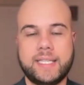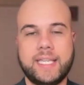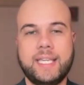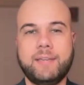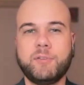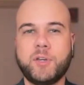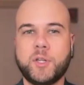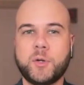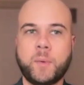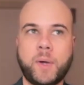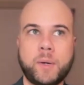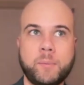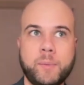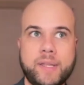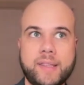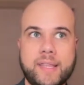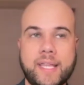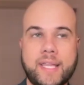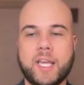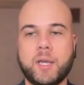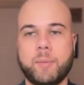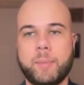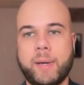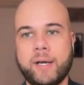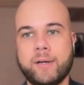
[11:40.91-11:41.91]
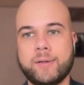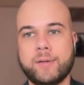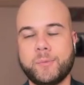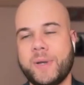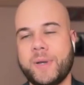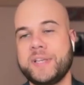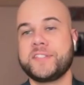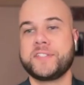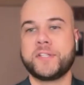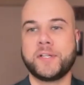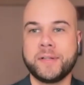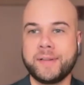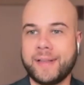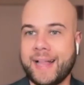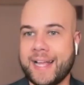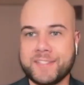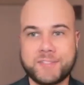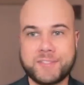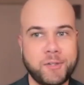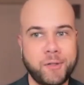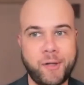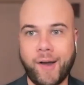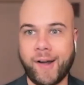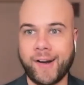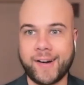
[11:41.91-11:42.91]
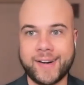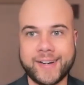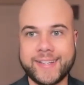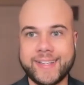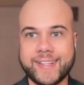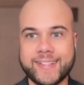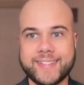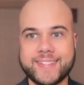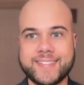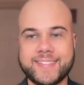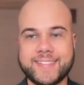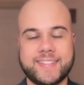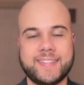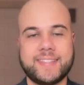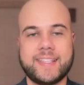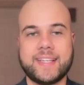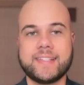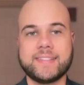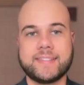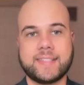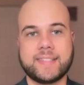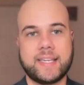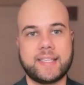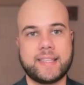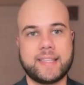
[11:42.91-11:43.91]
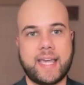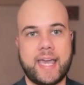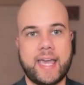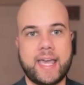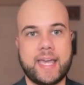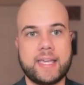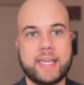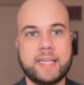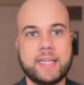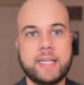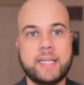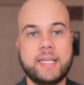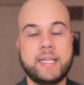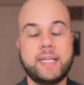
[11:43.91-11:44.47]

Even when we think about Western classical arias and things like that,